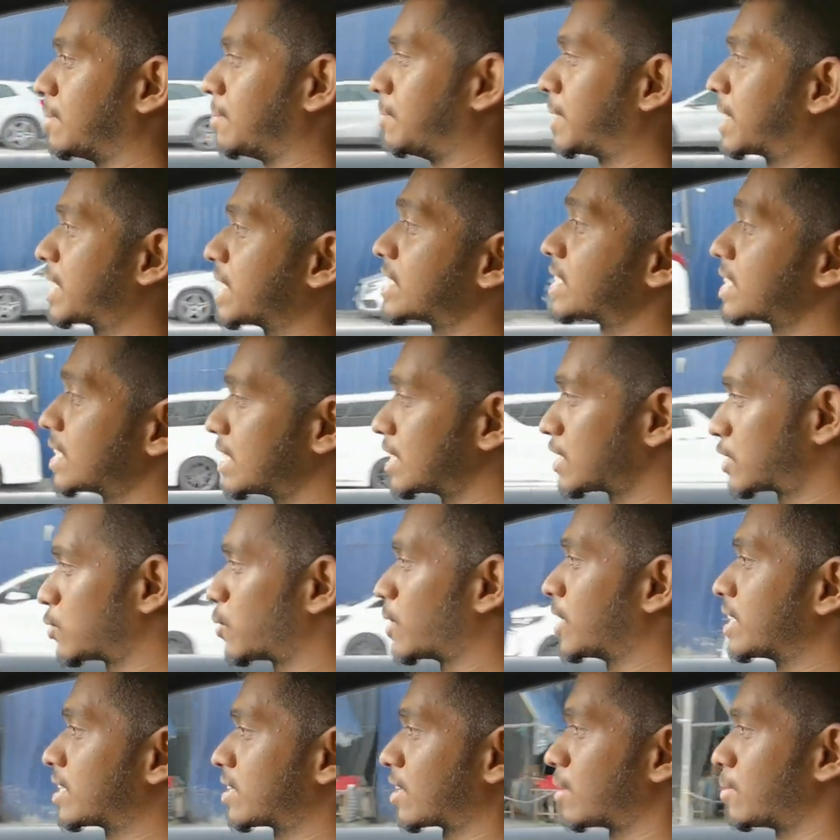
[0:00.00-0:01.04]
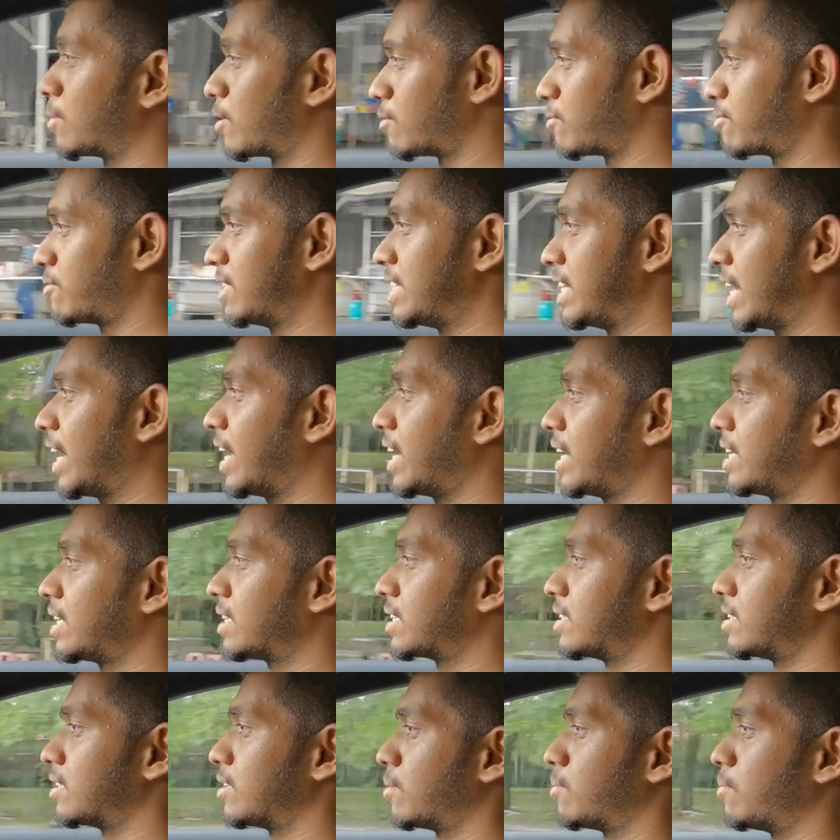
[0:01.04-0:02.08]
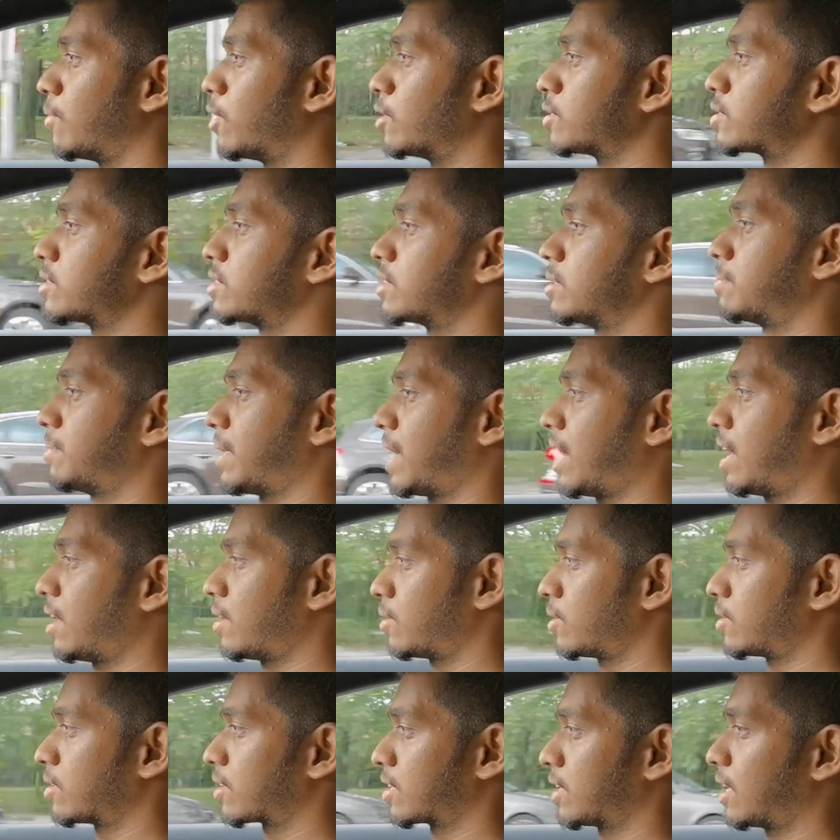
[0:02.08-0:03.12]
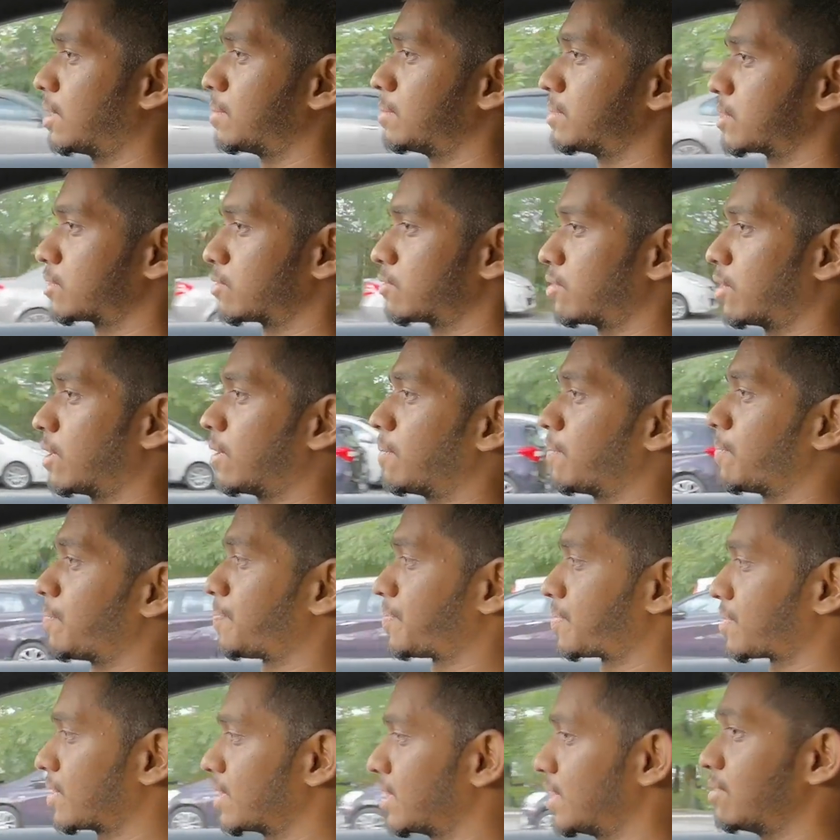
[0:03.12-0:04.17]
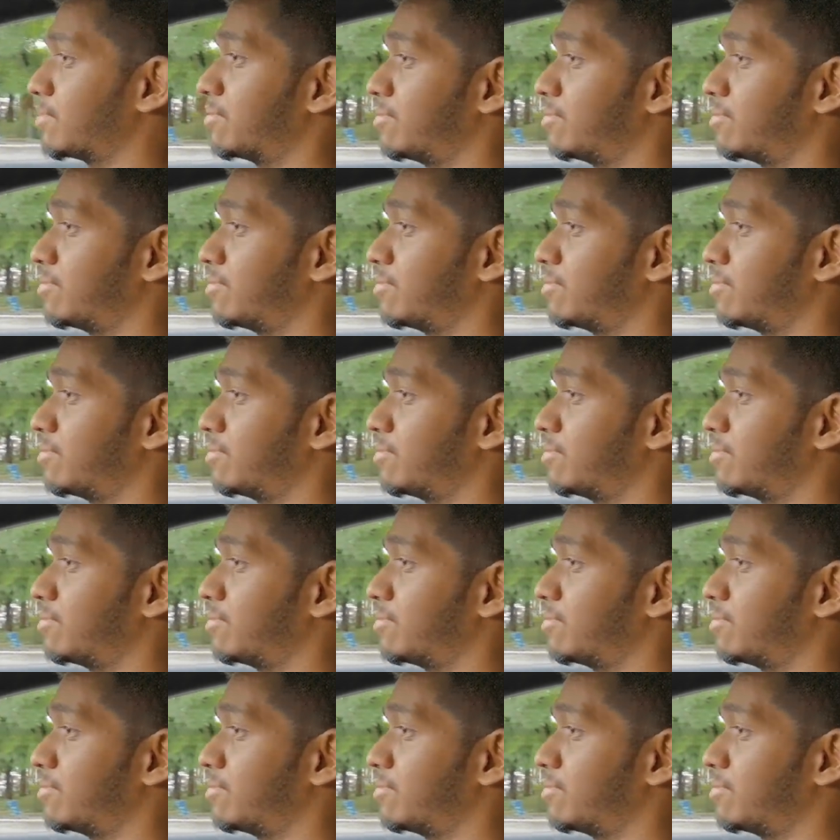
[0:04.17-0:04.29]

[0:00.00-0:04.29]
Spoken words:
Because in a twin turbo V8, you know, most of the power comes from the